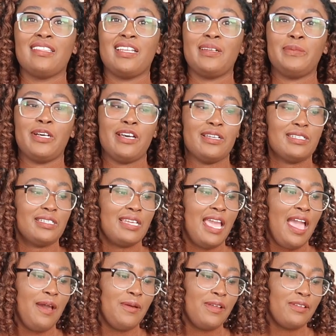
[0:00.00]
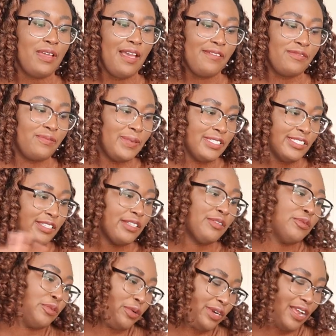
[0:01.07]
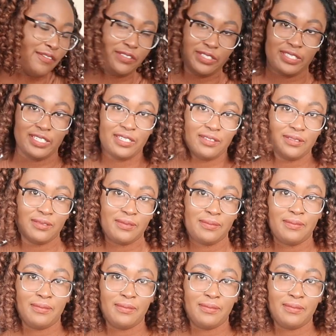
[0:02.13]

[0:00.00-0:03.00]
that I bought and how I've basically worn everything